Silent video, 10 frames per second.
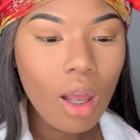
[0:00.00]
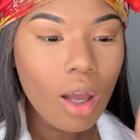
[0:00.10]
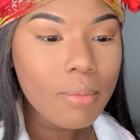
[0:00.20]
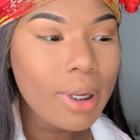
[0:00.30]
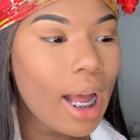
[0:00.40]

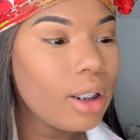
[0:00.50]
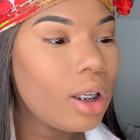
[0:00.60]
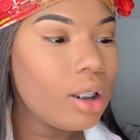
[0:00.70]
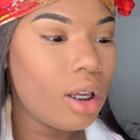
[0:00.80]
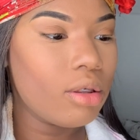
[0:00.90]
Not
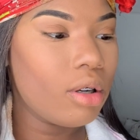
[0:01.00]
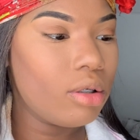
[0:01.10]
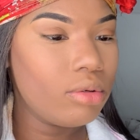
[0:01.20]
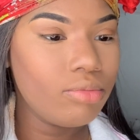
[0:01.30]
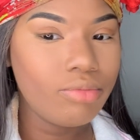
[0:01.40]
done yet though.
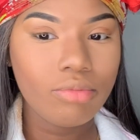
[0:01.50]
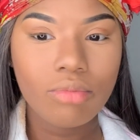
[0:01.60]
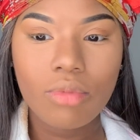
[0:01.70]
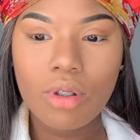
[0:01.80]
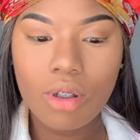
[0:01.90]

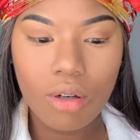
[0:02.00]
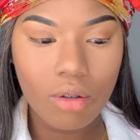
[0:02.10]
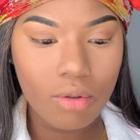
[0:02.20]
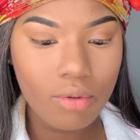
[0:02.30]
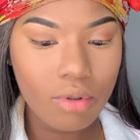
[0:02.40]

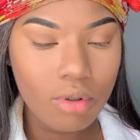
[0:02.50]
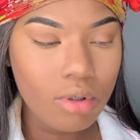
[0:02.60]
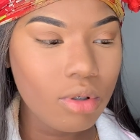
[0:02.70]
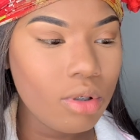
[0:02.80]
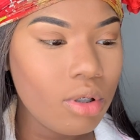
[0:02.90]
So
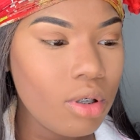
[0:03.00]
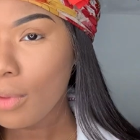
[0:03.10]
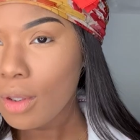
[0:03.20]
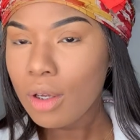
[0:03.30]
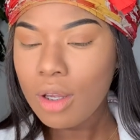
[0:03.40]

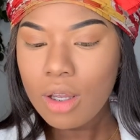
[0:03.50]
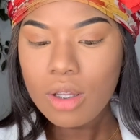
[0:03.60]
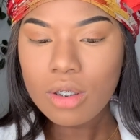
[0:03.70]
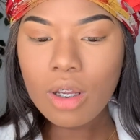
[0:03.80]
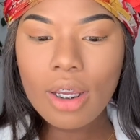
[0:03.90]

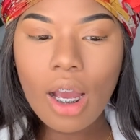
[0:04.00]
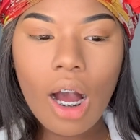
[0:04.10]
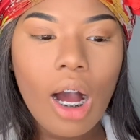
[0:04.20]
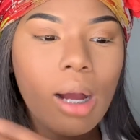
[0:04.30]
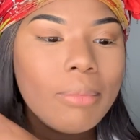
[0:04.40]
y'all,
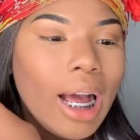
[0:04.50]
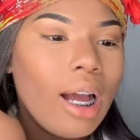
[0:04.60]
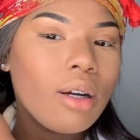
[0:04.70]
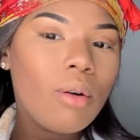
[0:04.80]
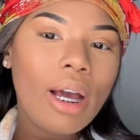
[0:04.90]
I'm
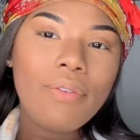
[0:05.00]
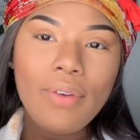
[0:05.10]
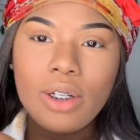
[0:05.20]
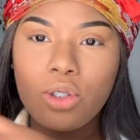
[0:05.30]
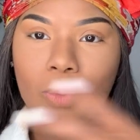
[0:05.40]
not quite
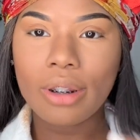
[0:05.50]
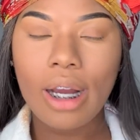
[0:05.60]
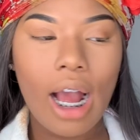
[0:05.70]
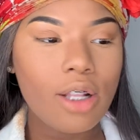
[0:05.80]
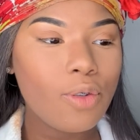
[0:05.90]
finished with the
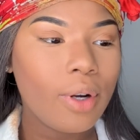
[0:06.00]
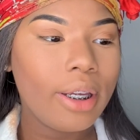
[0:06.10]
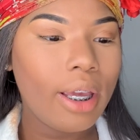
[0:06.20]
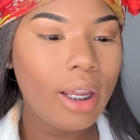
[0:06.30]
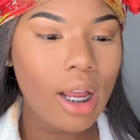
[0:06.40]
contour
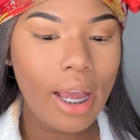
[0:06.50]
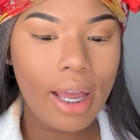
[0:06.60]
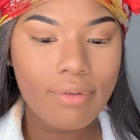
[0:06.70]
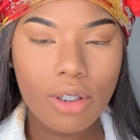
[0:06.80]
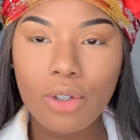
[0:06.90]
yet. I
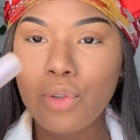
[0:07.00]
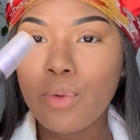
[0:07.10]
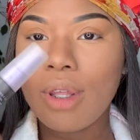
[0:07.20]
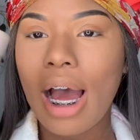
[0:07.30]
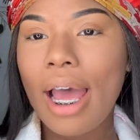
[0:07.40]
have to
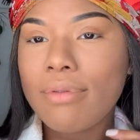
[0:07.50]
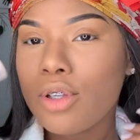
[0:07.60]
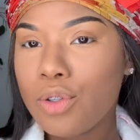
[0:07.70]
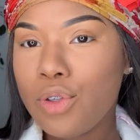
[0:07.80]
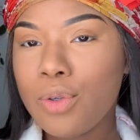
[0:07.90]

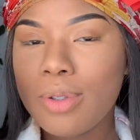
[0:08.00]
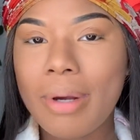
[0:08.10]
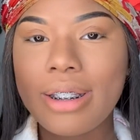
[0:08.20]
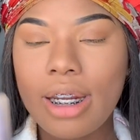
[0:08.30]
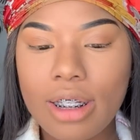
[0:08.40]
use
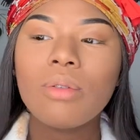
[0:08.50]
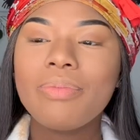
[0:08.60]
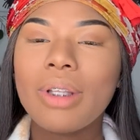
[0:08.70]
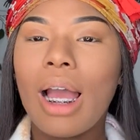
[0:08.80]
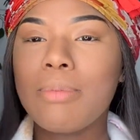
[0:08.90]
my setting spray.
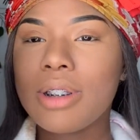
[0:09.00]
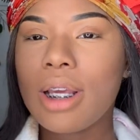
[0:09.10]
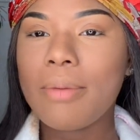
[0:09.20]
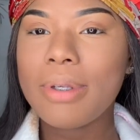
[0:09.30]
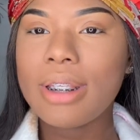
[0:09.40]
I'm just
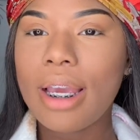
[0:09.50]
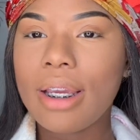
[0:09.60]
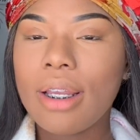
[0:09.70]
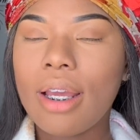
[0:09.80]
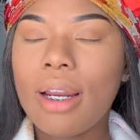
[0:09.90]
gonna be
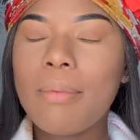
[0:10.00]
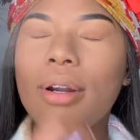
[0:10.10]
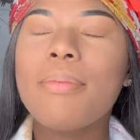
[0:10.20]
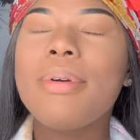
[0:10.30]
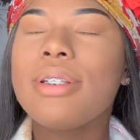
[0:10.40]
taking it and I'm
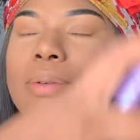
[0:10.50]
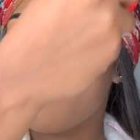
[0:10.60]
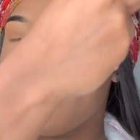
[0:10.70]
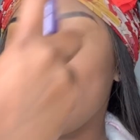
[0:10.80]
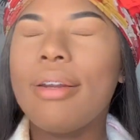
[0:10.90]
gonna be
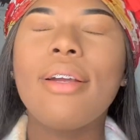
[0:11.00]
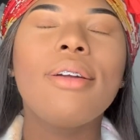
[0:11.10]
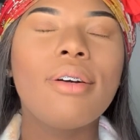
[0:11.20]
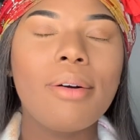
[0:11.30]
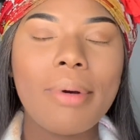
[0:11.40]
spraying it
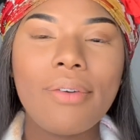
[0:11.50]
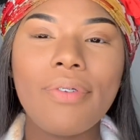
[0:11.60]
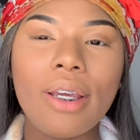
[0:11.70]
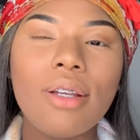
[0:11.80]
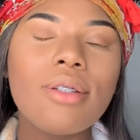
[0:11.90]
on my
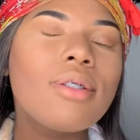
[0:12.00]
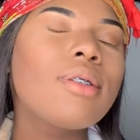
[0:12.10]
face.